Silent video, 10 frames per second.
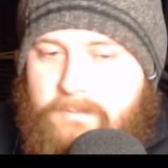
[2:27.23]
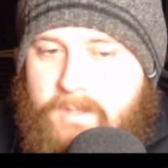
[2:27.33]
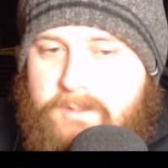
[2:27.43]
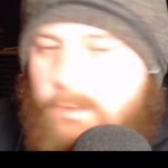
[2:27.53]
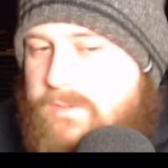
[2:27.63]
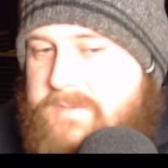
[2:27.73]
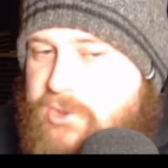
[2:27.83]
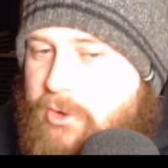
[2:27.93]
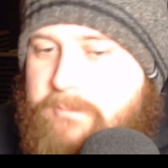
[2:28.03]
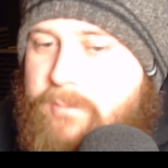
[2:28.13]
Calls me
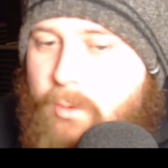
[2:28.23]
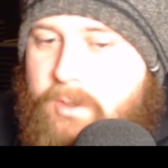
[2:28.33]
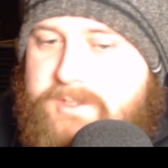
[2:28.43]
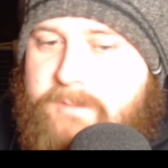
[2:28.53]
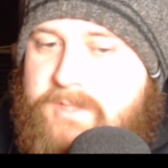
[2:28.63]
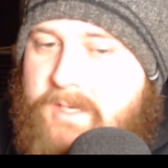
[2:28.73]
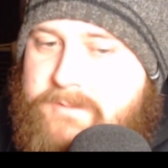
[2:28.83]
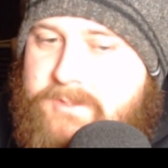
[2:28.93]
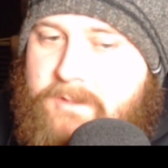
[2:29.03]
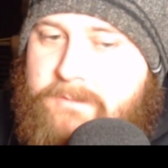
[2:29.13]
John Pork
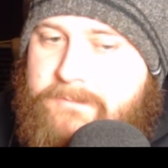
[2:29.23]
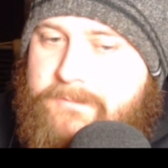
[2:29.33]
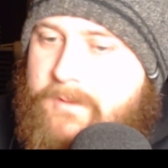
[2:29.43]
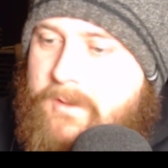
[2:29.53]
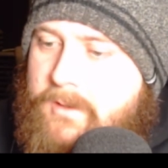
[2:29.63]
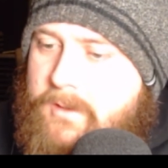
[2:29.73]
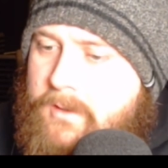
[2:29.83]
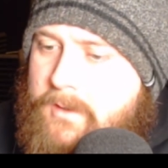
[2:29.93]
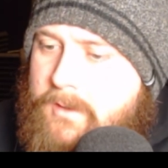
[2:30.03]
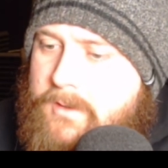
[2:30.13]
sometimes, you know.
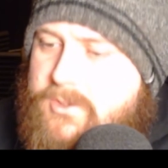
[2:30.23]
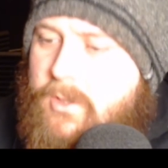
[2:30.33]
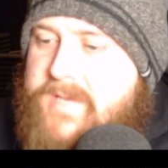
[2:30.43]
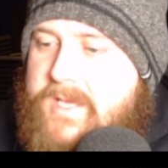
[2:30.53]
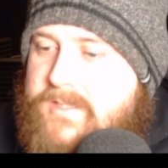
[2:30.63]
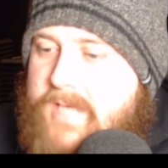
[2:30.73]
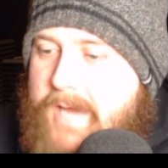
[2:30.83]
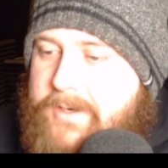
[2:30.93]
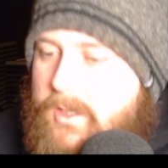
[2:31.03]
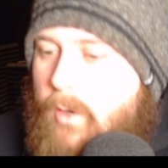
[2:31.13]
Stop being
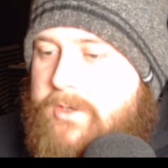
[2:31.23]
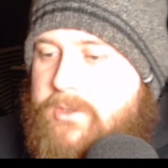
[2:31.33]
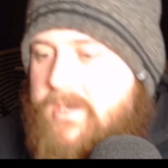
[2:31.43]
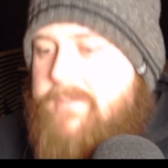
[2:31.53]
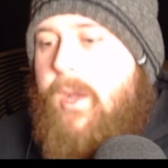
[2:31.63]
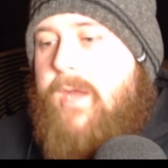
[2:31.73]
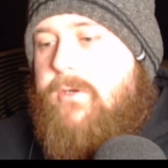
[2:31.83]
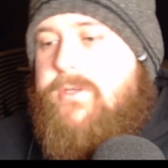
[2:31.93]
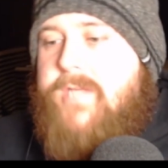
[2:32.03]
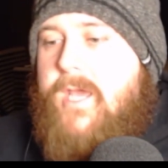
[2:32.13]
sad and go on a cream pie
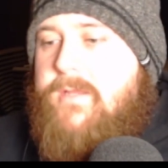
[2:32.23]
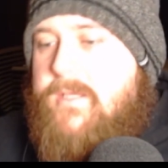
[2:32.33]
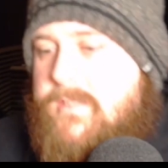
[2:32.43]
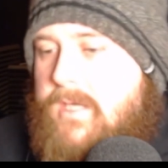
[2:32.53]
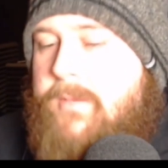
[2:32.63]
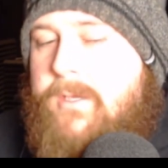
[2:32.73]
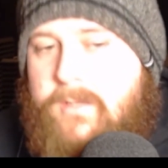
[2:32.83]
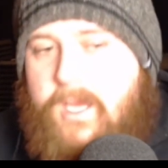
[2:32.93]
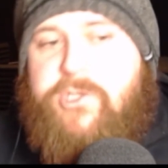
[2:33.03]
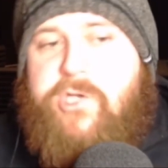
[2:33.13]
crusade this summer.
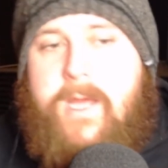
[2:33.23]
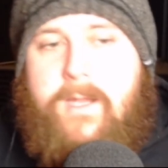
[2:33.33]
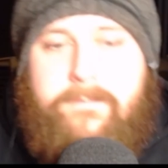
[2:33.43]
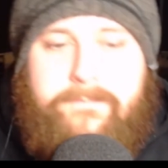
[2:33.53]
I shall.